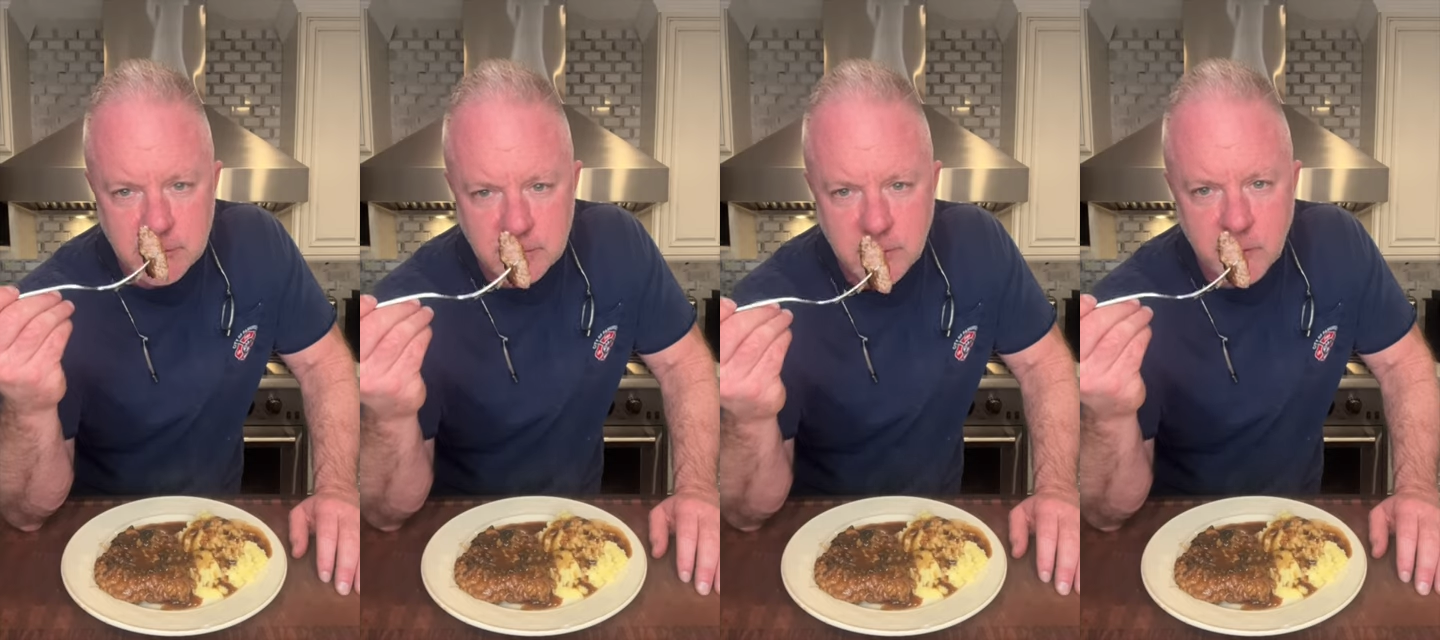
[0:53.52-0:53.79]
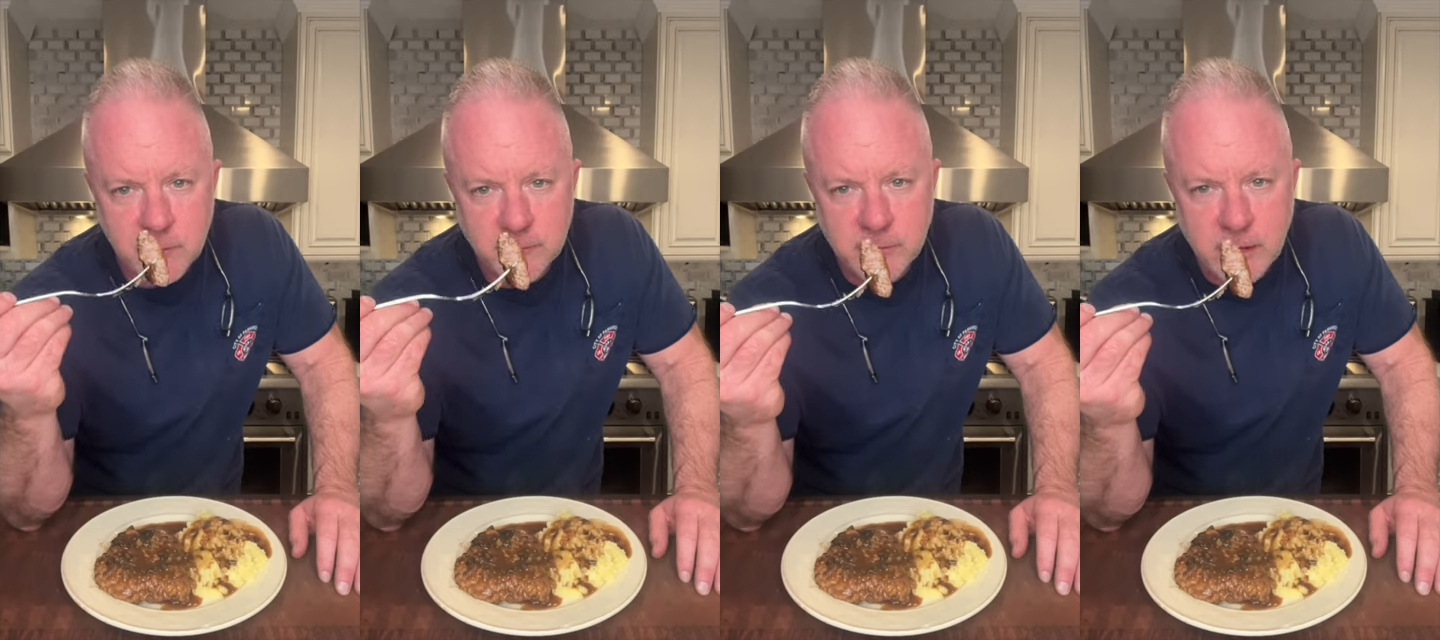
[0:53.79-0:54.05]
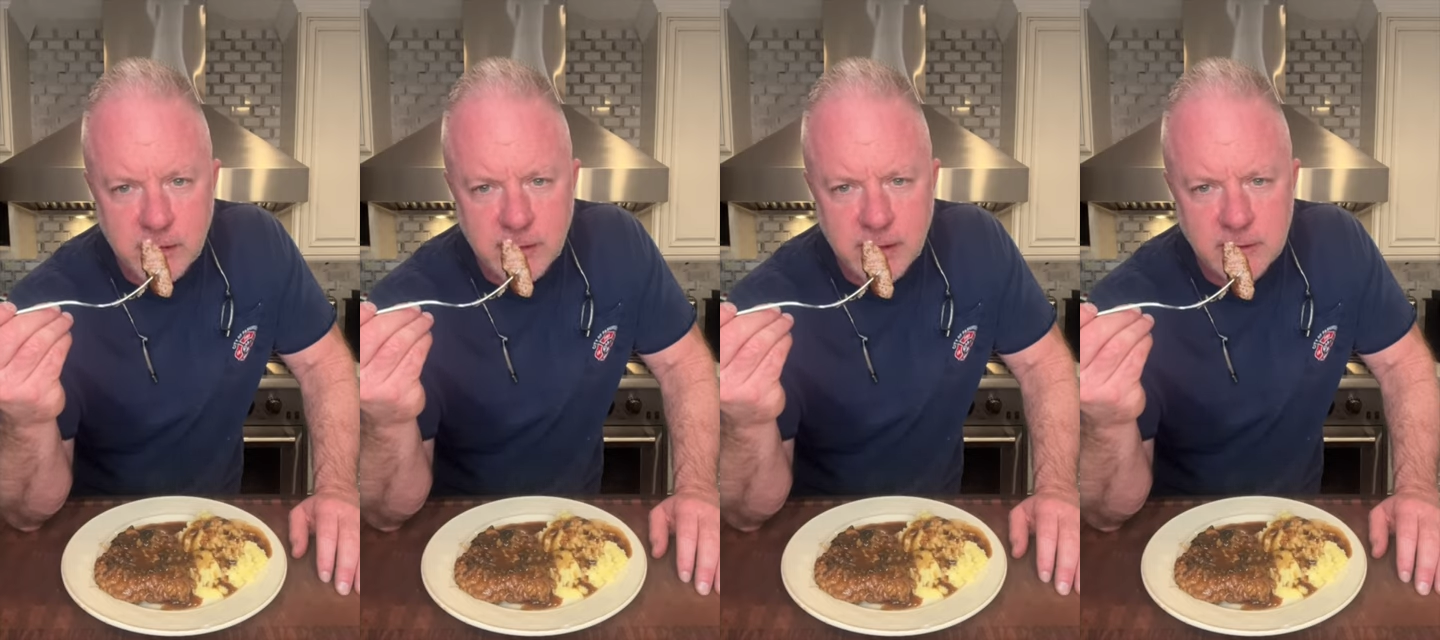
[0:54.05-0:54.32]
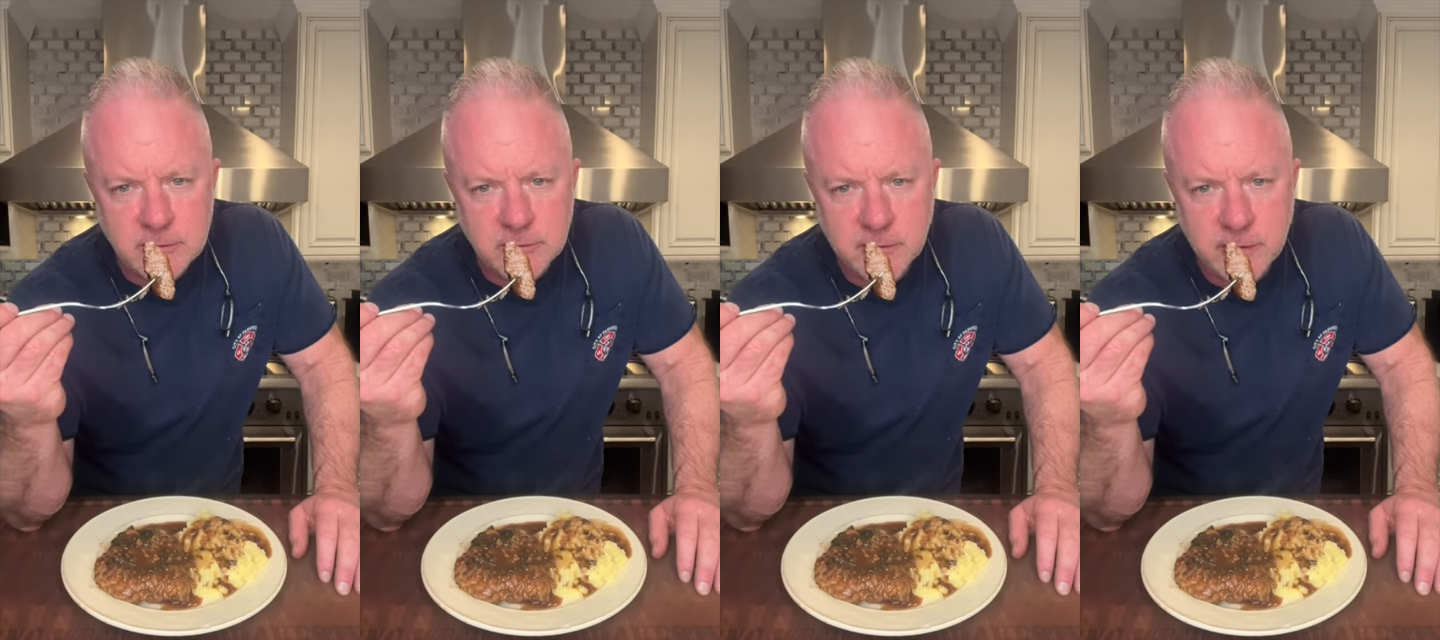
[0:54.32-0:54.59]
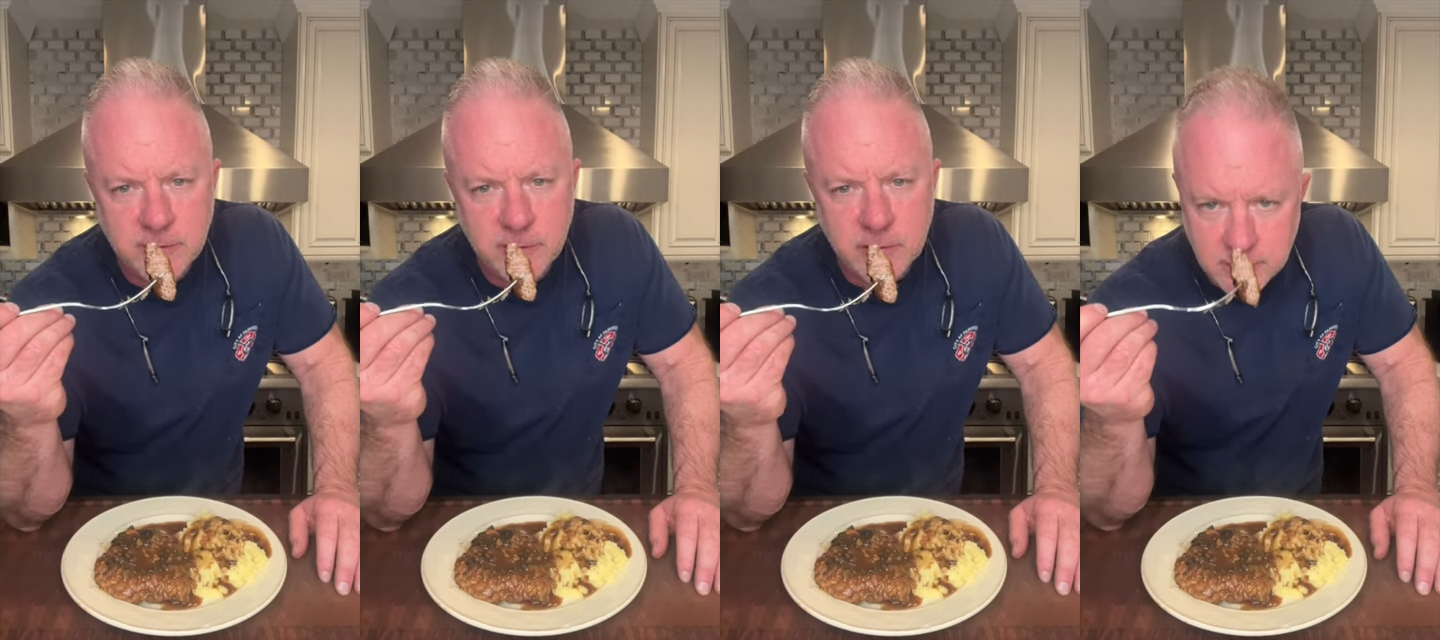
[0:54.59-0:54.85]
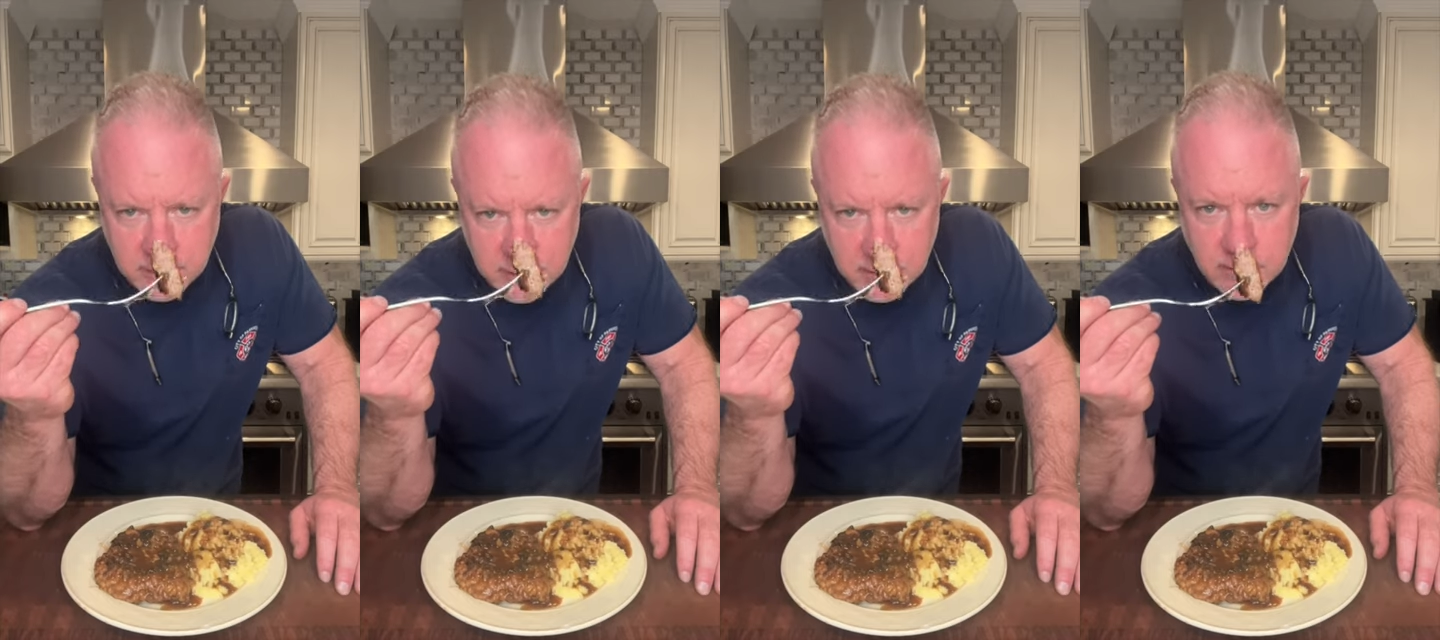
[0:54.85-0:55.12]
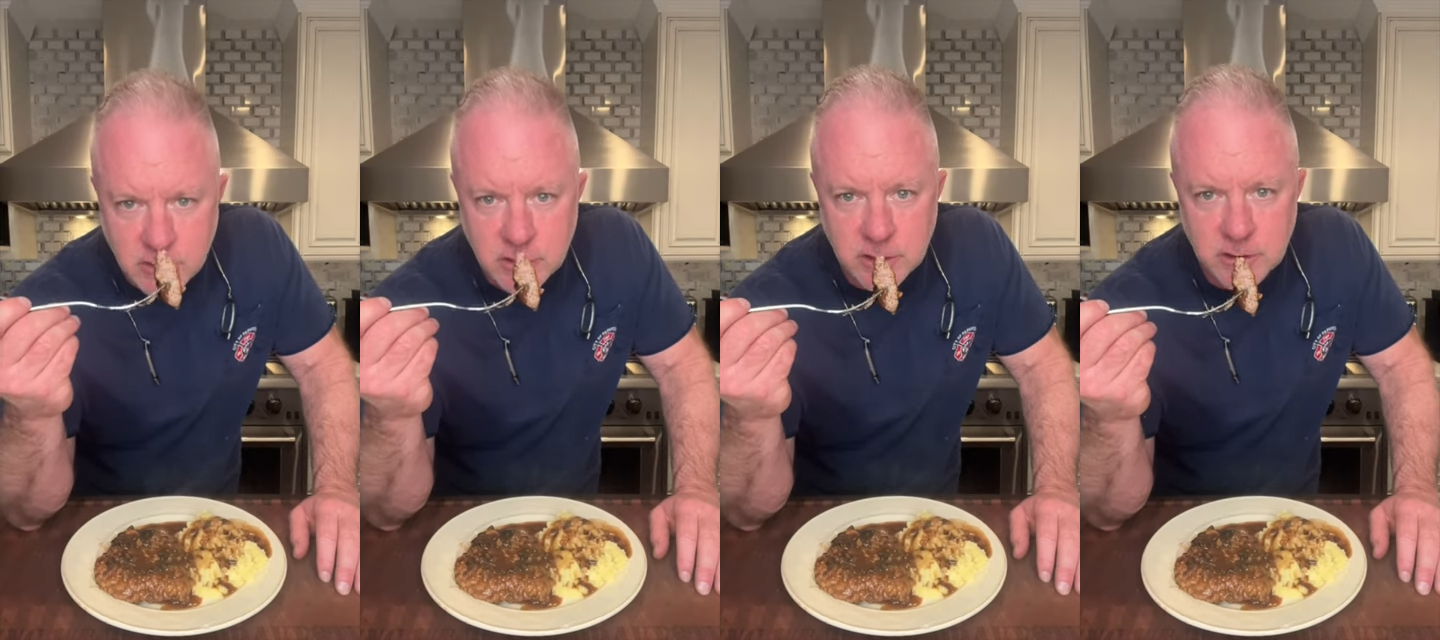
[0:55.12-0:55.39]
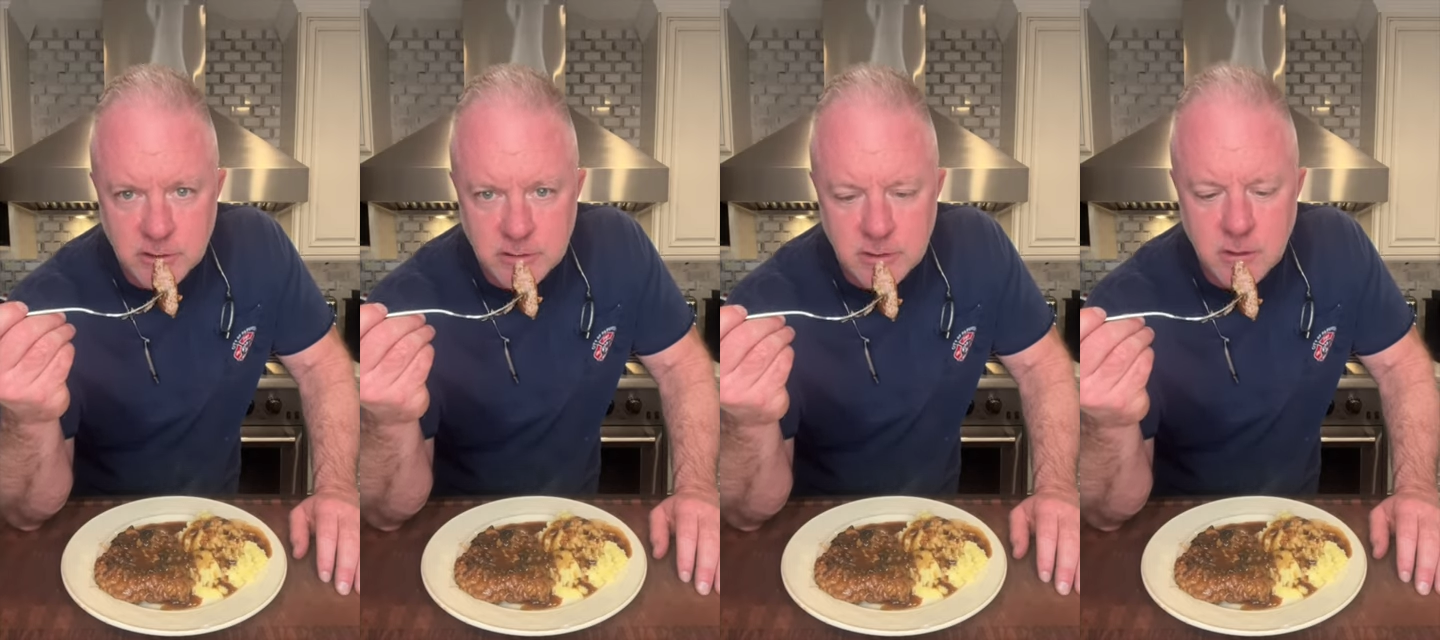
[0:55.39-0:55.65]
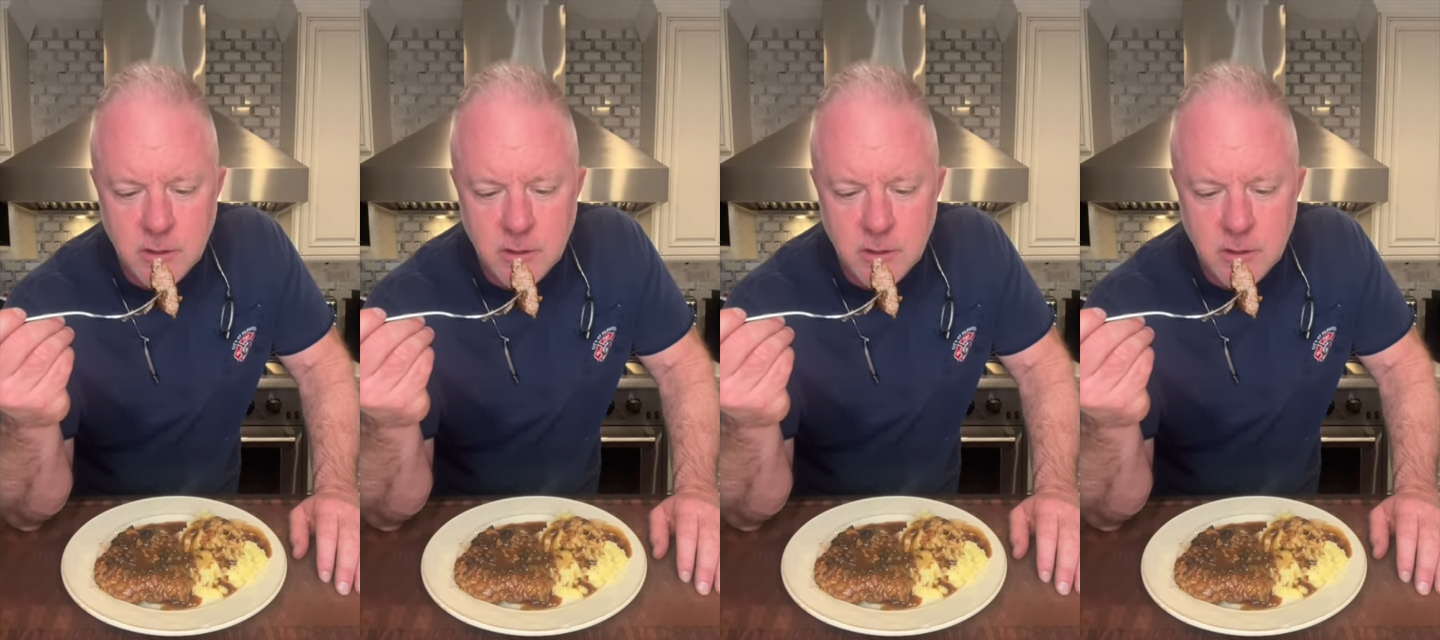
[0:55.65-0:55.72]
is another firehouse favorite. Cheers.